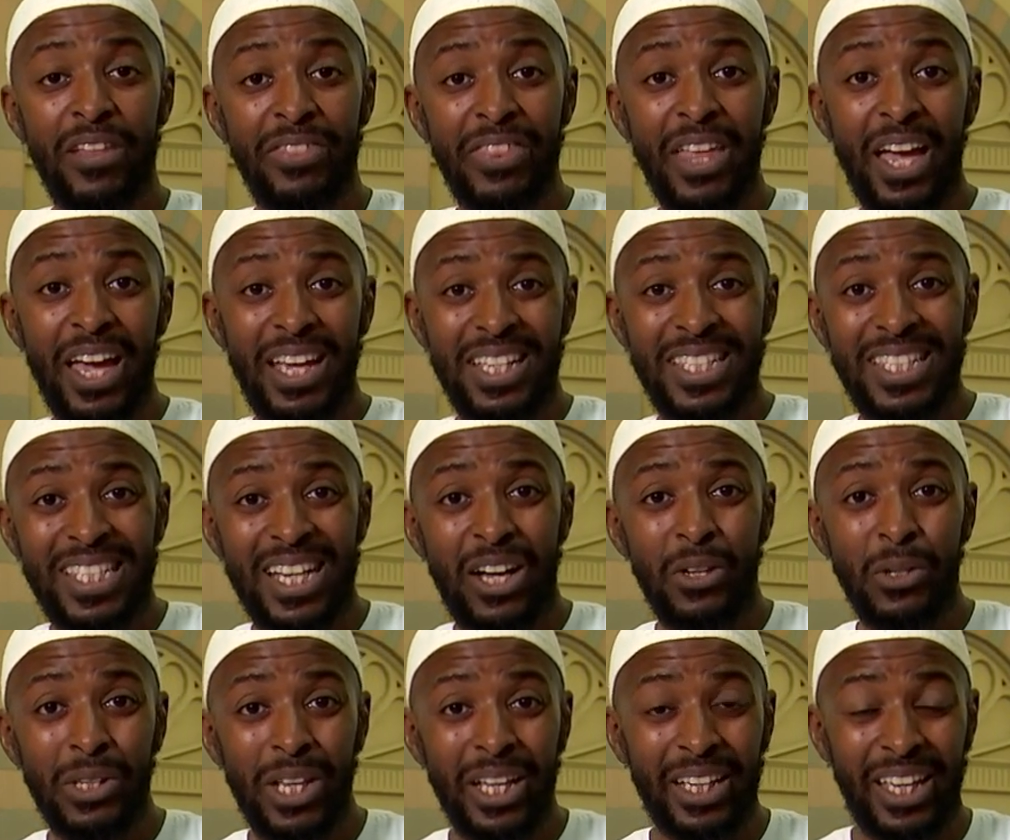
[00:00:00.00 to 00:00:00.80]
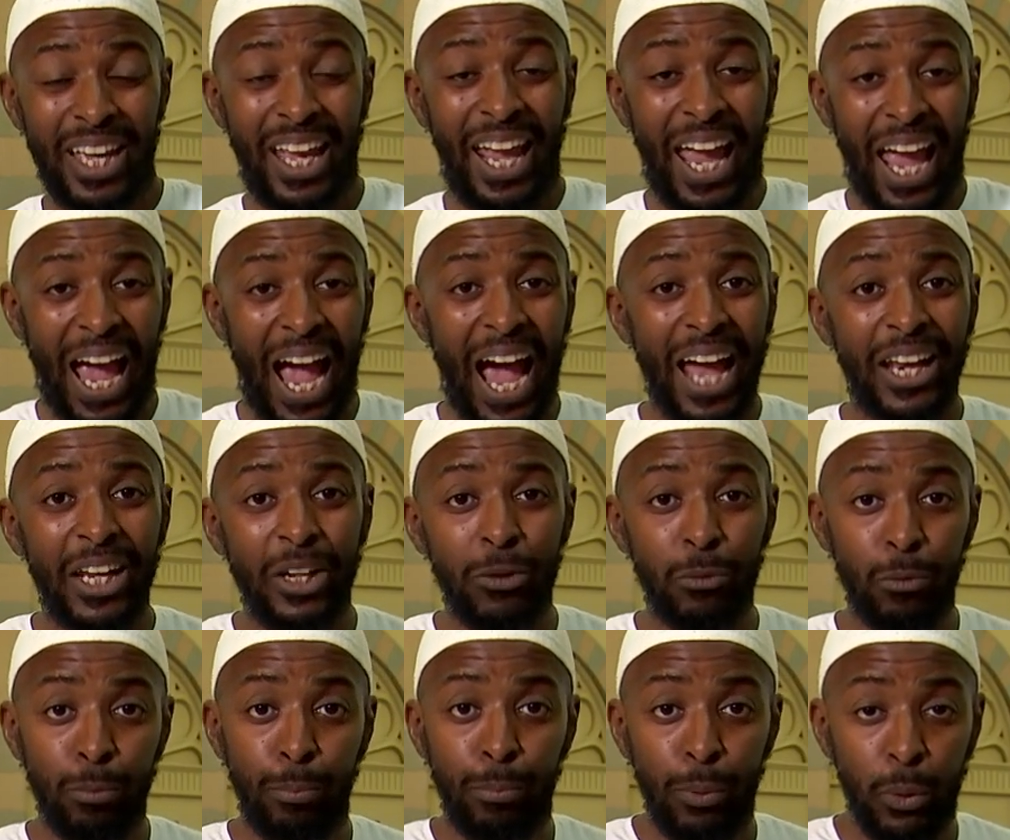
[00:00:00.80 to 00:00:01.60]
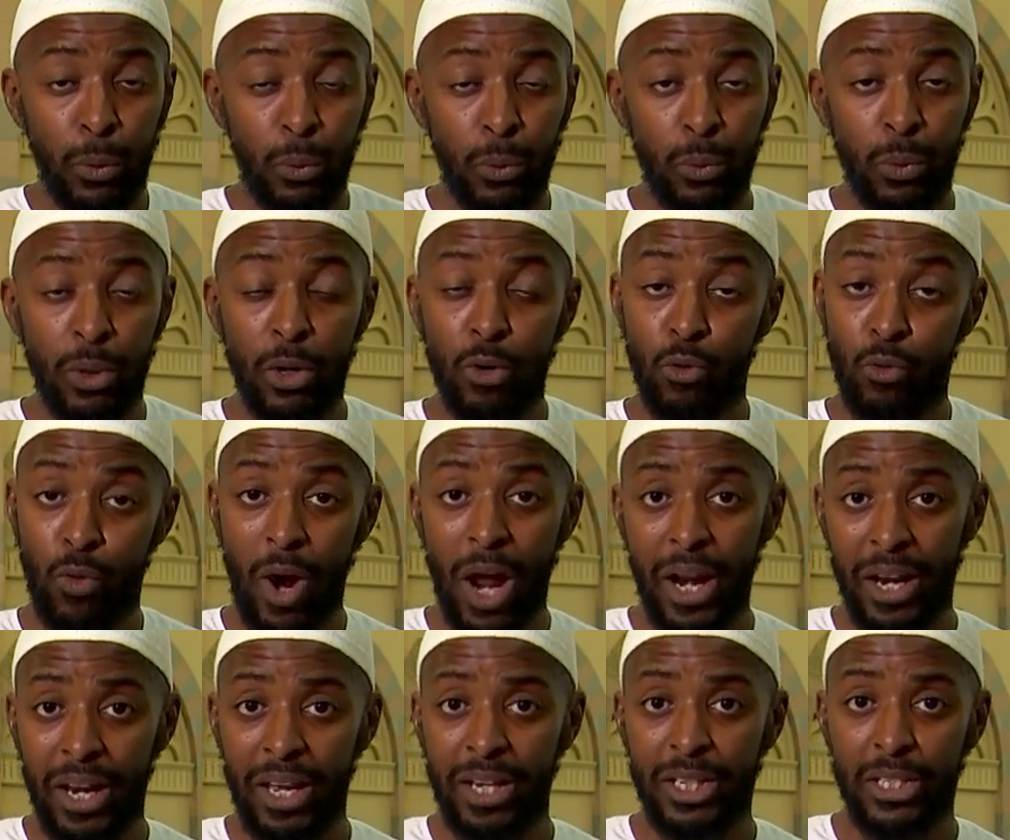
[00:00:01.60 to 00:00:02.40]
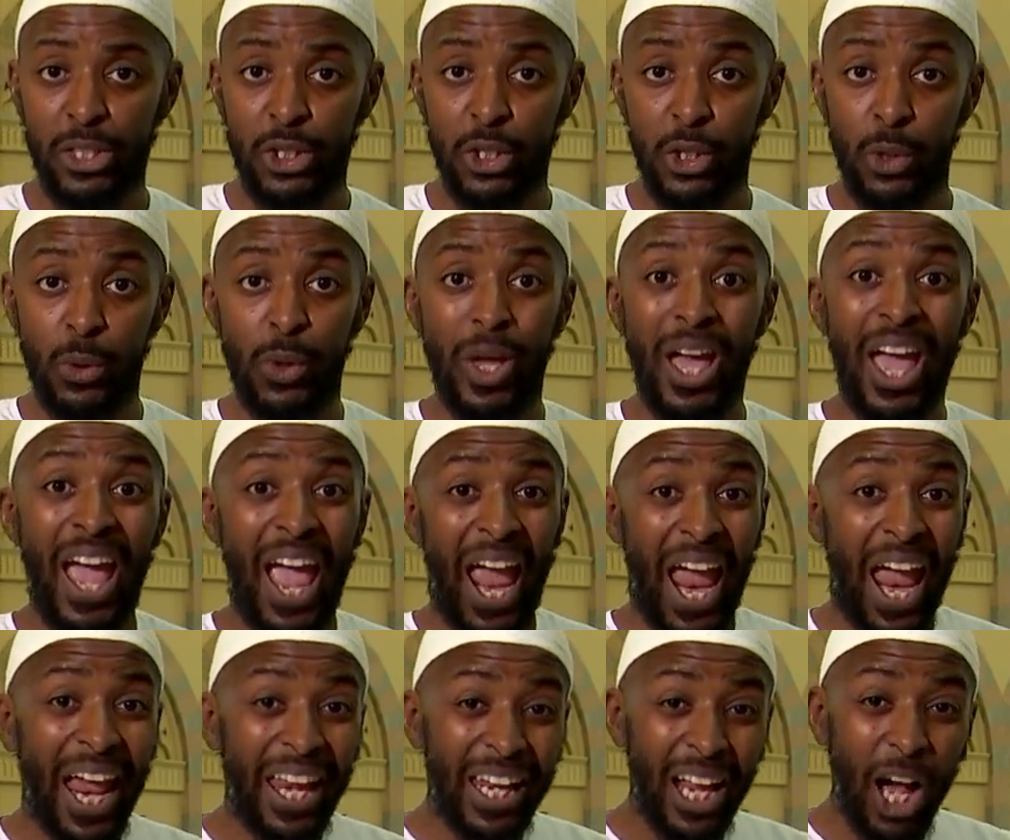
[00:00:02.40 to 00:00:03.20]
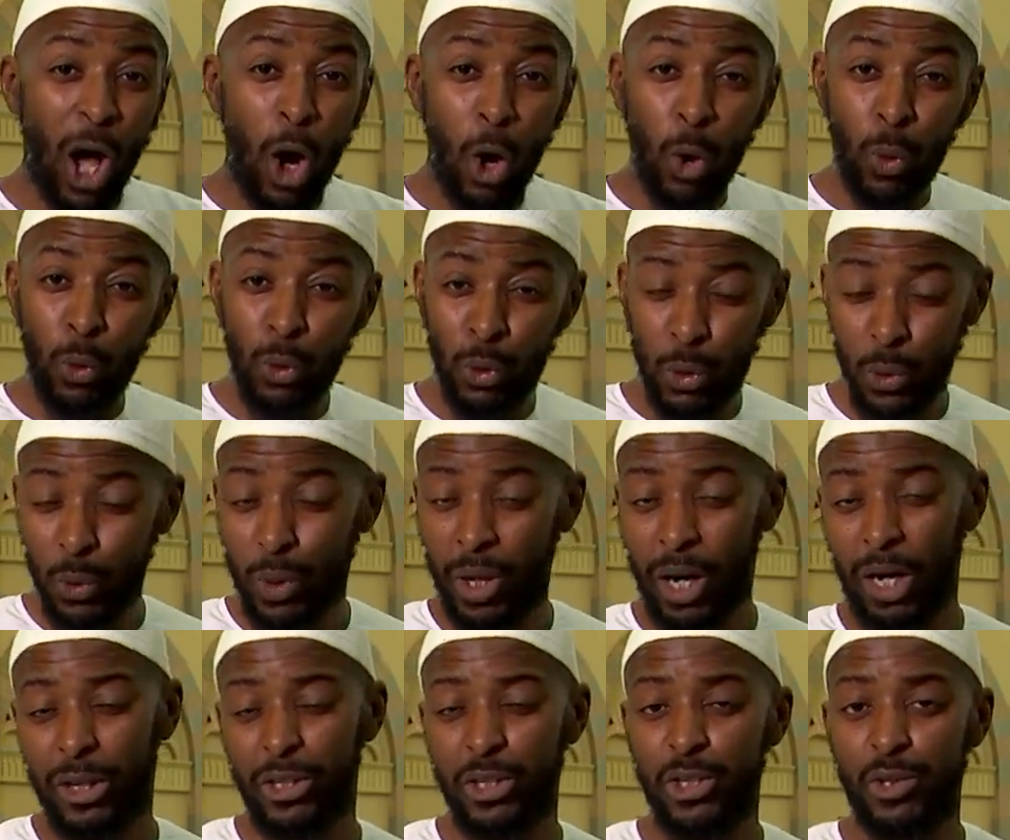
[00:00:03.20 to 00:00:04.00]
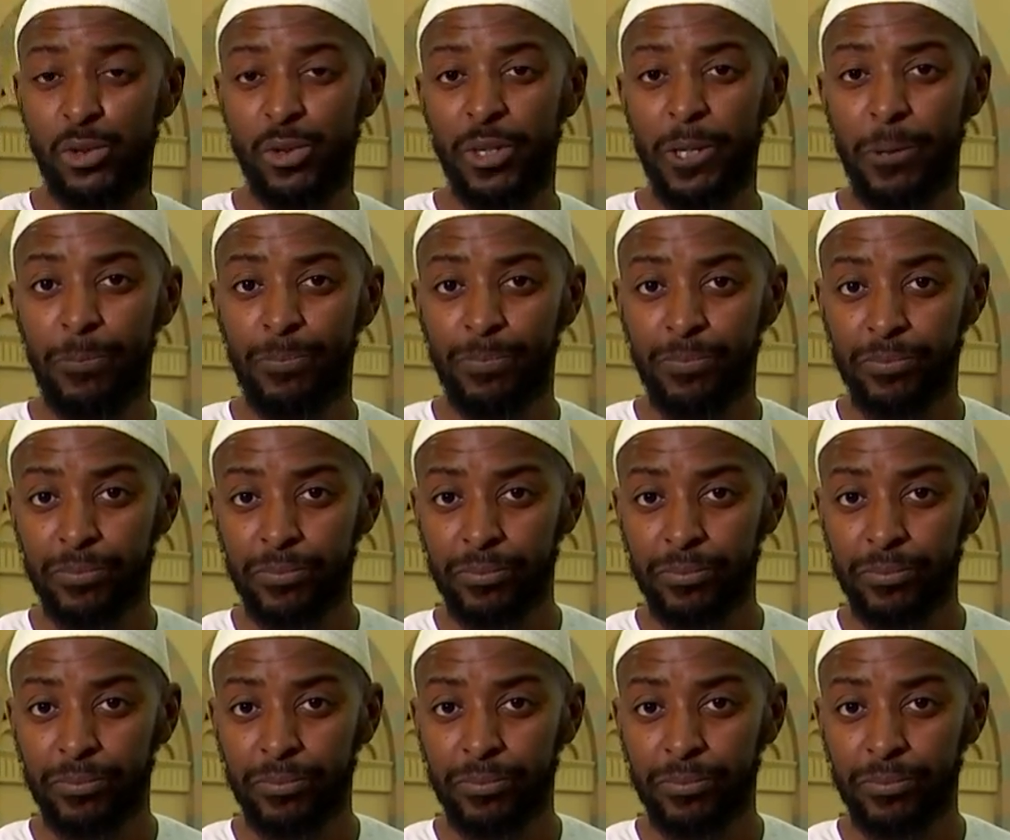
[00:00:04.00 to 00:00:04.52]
that it sounded like a cannon blew right next to you in a whole new country.